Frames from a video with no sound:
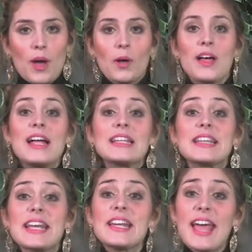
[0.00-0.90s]
Well,
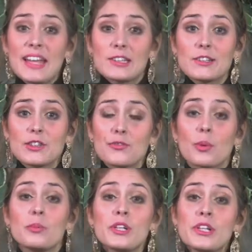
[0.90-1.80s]
Lynn Adler
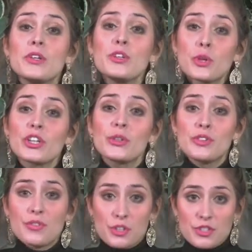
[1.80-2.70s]
from New York
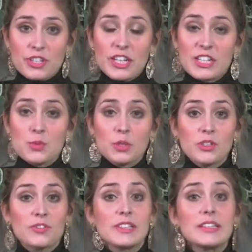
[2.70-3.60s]
University is
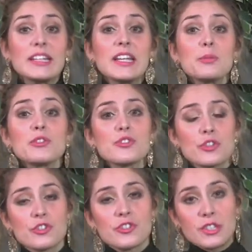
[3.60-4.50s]
one of the leading
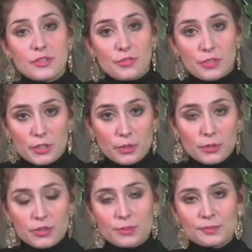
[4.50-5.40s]
researchers in the field.